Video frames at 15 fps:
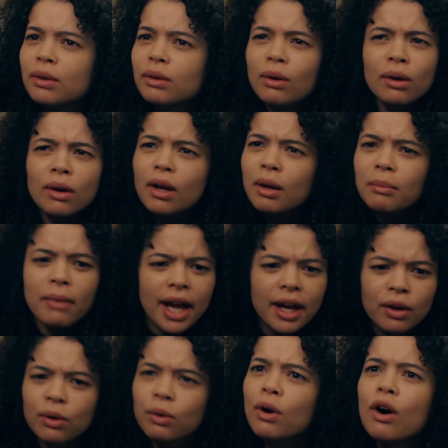Not
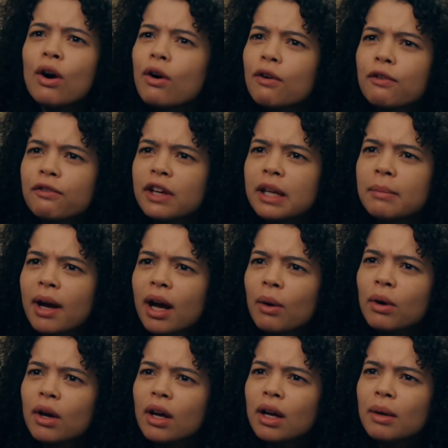male or
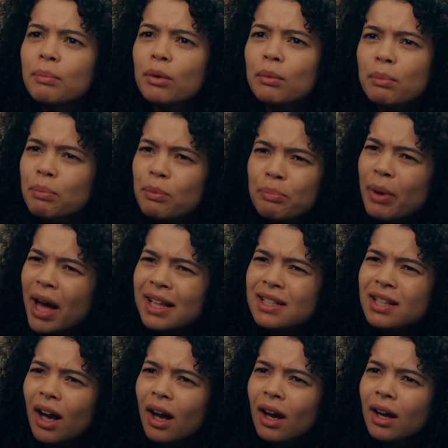female,
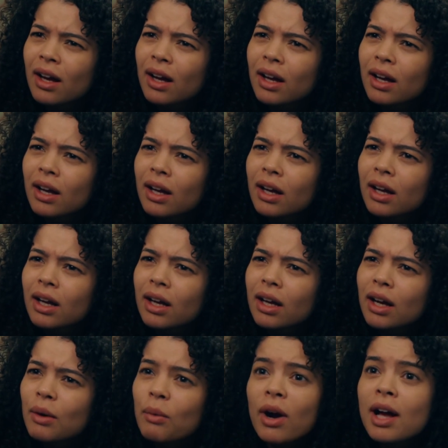better.
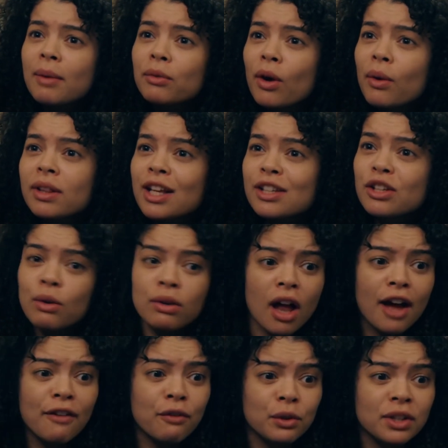Where I'm going, there's no
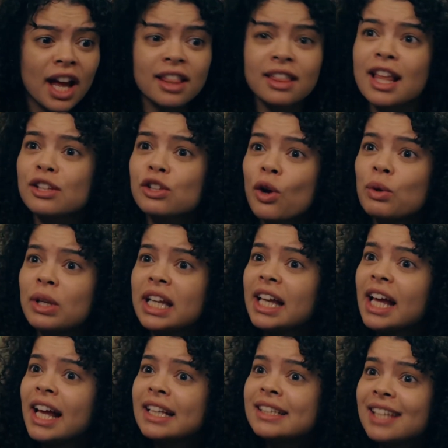life or death, there's only
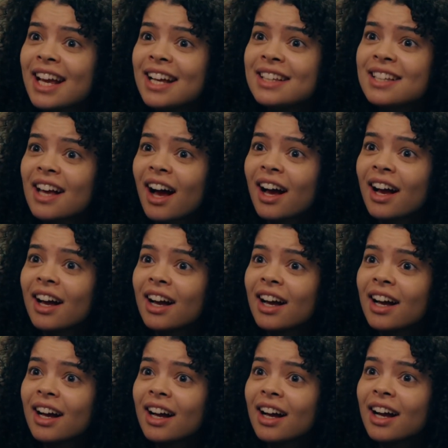data.
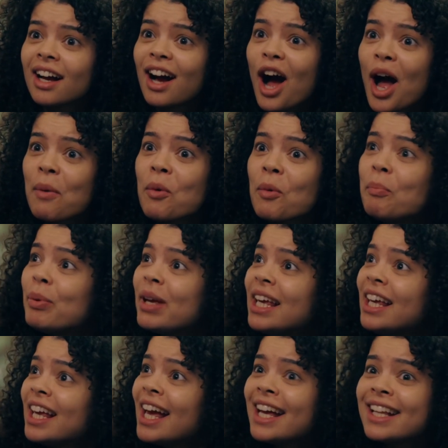I will
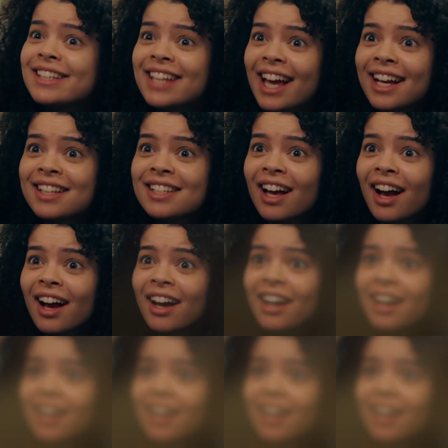be data.